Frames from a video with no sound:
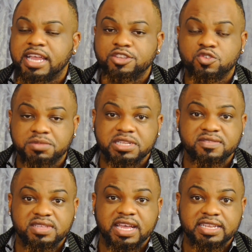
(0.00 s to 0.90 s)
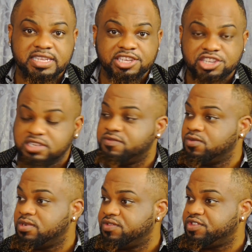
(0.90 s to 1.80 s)
I do believe that each and every
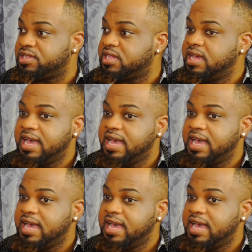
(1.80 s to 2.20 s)
one of us